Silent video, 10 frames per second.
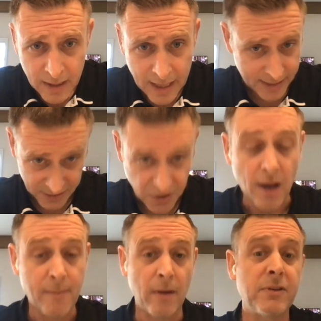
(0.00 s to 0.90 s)
And in
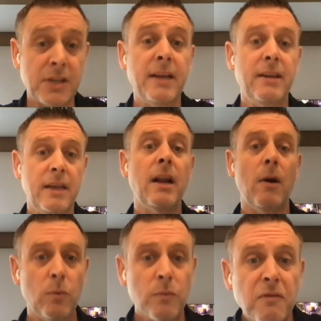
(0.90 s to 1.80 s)
time, obviously, you
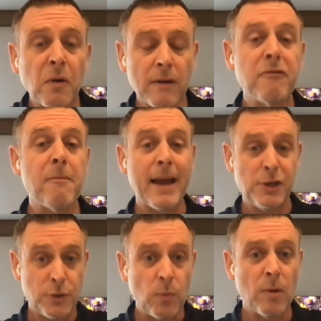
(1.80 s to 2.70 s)
know, full
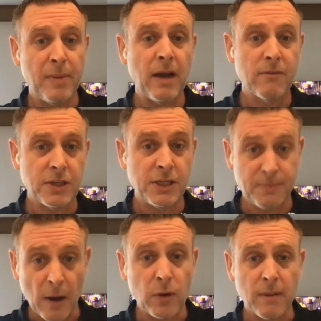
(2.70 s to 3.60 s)
information will be obviously
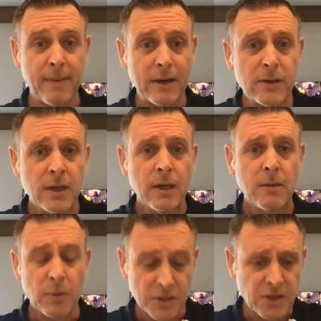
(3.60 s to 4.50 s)
spoken about,
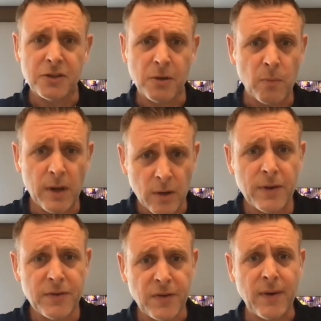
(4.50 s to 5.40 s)
but it's not something we can go
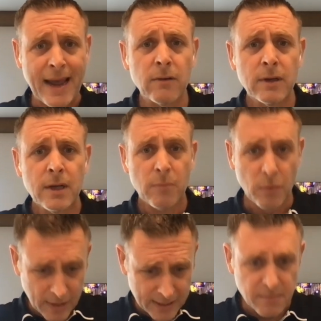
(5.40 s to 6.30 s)
into now.
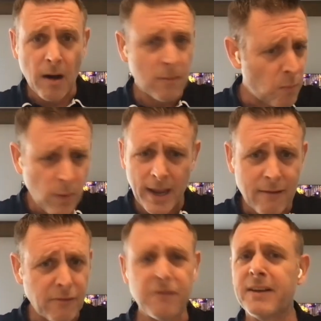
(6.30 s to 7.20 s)
But at the moment, we
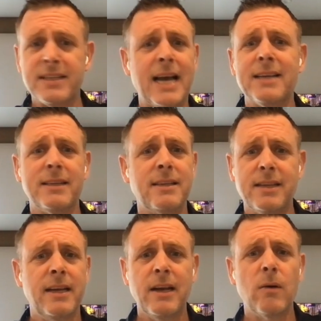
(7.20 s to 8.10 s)
have a fantastic
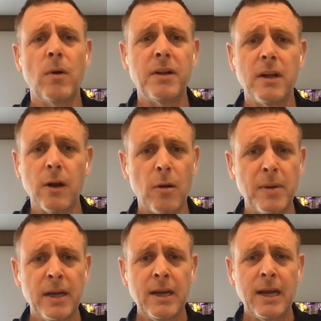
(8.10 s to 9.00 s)
CEO running the club.
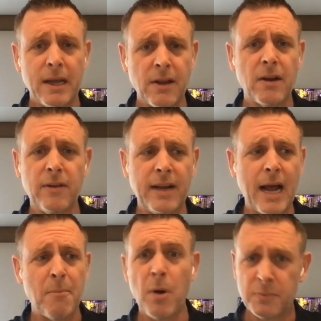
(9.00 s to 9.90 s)
And not only
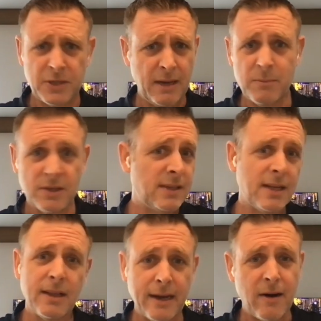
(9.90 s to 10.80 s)
that, Bob Sims is
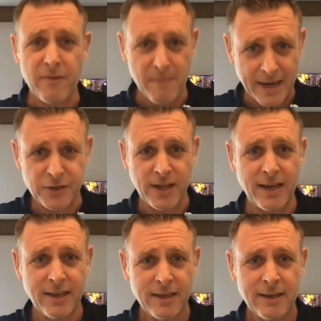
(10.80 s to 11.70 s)
still there every match day.
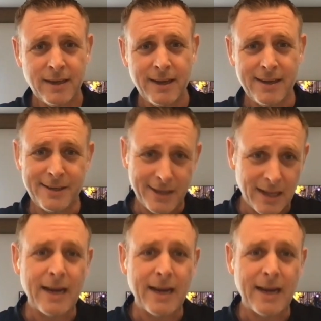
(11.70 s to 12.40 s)
He's still